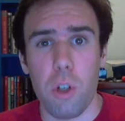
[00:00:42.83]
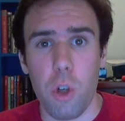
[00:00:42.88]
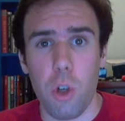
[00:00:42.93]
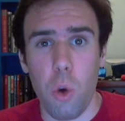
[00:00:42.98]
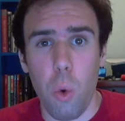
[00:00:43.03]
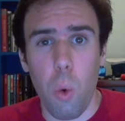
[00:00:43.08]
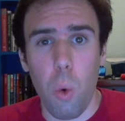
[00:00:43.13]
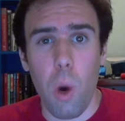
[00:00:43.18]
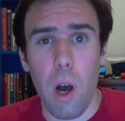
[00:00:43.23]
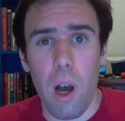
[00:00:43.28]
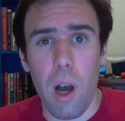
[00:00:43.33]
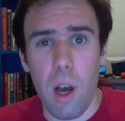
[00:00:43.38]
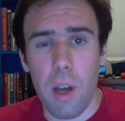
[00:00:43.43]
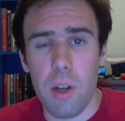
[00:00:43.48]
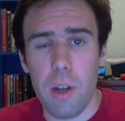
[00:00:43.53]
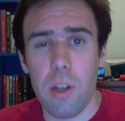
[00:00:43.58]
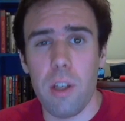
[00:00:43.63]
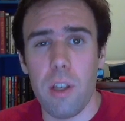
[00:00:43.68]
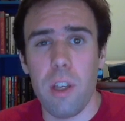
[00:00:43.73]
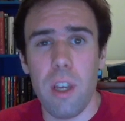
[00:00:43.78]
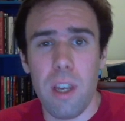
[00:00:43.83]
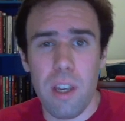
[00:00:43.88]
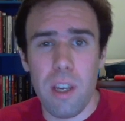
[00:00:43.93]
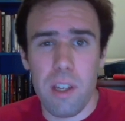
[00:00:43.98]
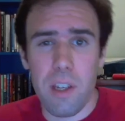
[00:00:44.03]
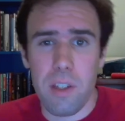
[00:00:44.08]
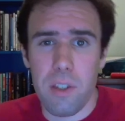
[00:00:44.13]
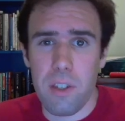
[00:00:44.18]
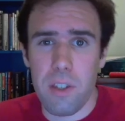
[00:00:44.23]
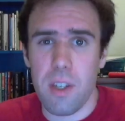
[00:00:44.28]
quad
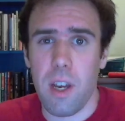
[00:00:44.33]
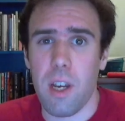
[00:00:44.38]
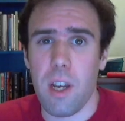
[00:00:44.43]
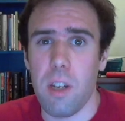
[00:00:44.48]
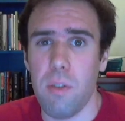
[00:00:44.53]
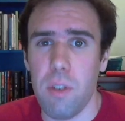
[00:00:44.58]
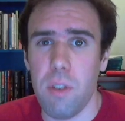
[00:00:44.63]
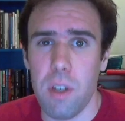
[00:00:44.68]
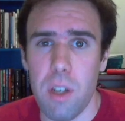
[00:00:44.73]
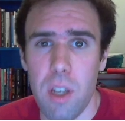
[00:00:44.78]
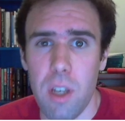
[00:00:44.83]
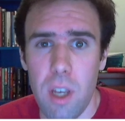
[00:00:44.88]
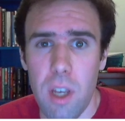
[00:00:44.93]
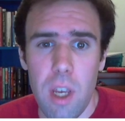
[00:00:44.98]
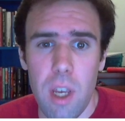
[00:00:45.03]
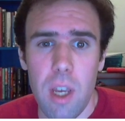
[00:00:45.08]
inside of it,